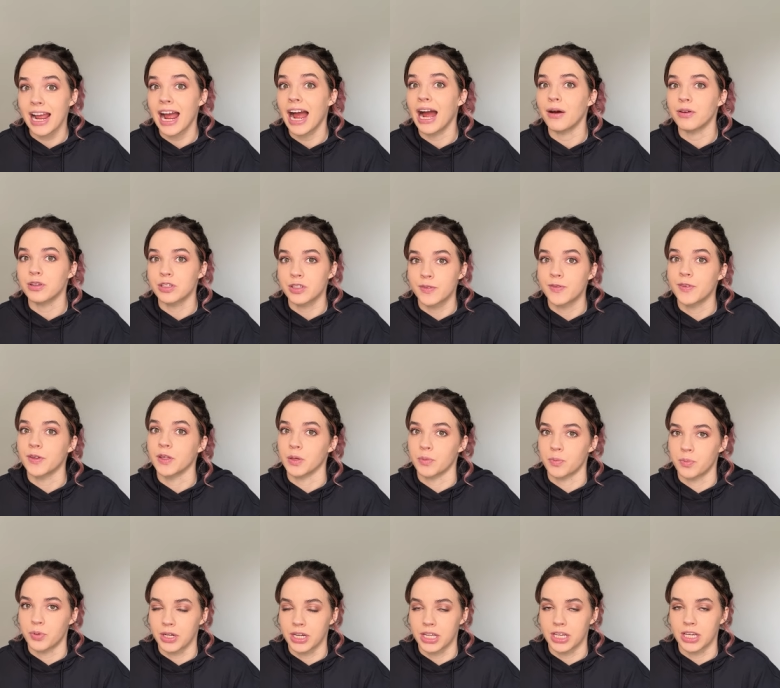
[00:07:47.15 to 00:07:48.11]
I was feeling
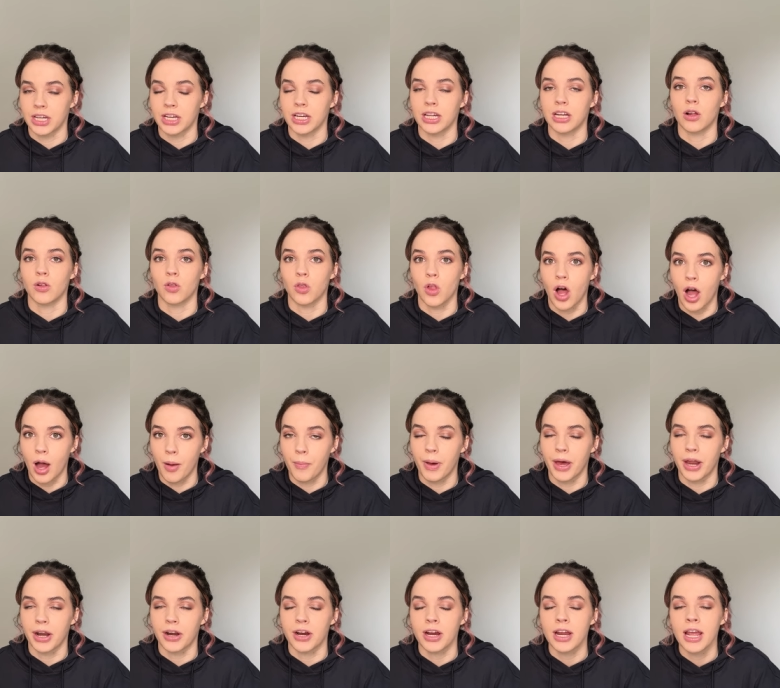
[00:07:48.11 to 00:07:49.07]
pretty good, a lot
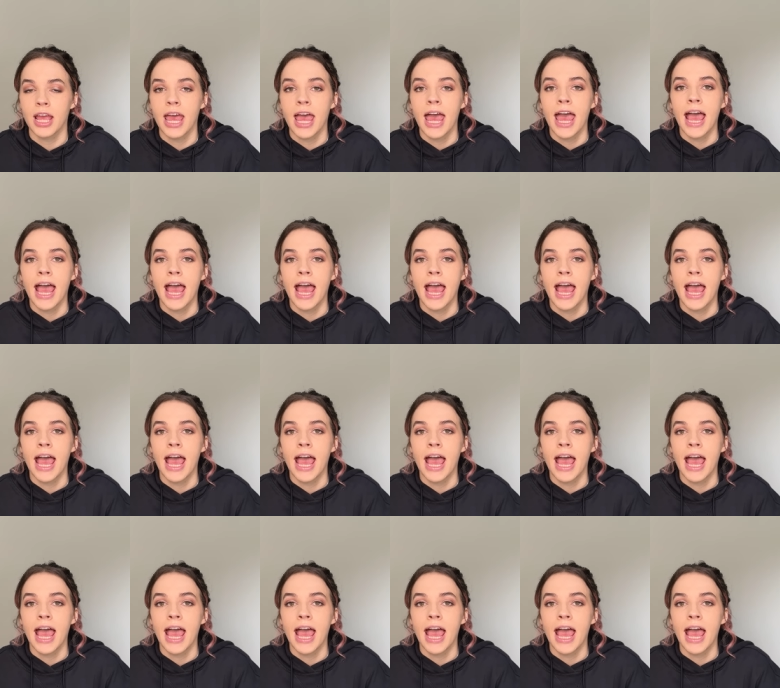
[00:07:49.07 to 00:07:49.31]
better.